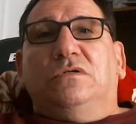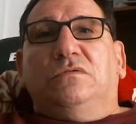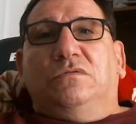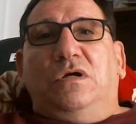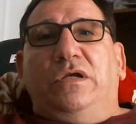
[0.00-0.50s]

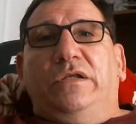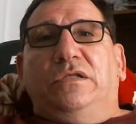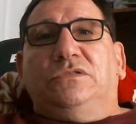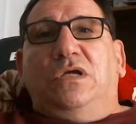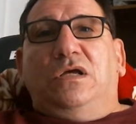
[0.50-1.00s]
Right,
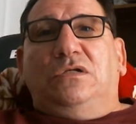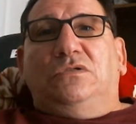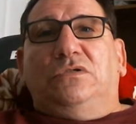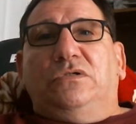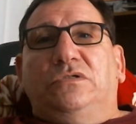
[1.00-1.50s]

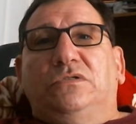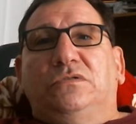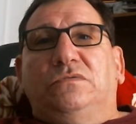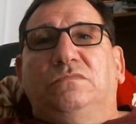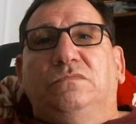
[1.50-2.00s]
exactly.
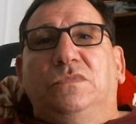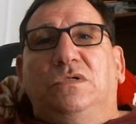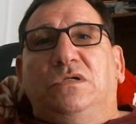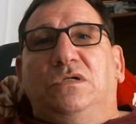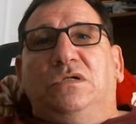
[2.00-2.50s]

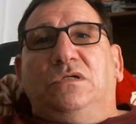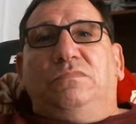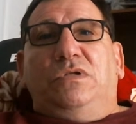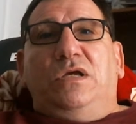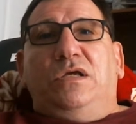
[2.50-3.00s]

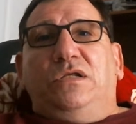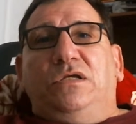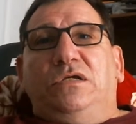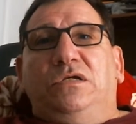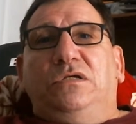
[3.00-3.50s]

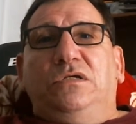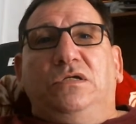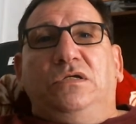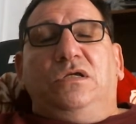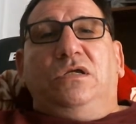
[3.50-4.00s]
Planning
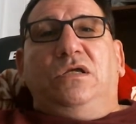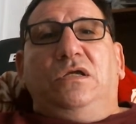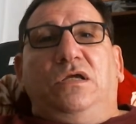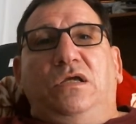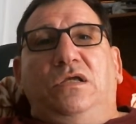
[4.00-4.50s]

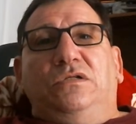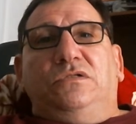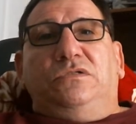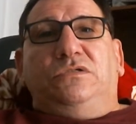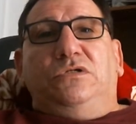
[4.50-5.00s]
and
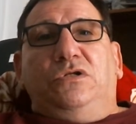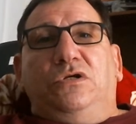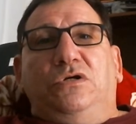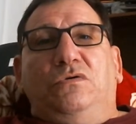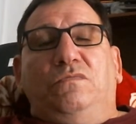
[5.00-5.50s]

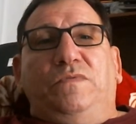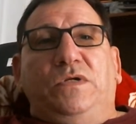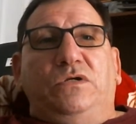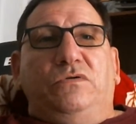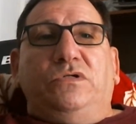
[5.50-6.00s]

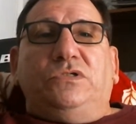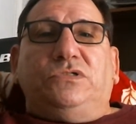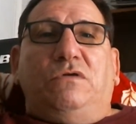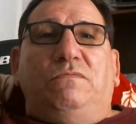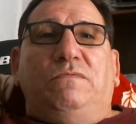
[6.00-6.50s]
figuring the
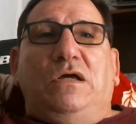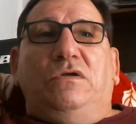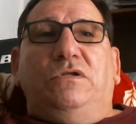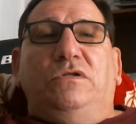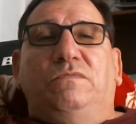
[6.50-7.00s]
stuff
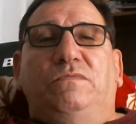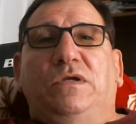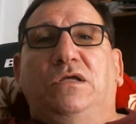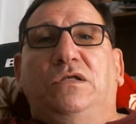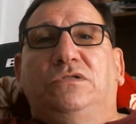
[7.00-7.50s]
out in
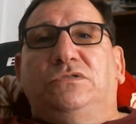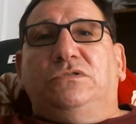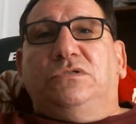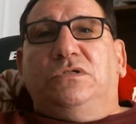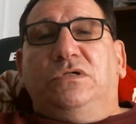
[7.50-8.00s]
advance,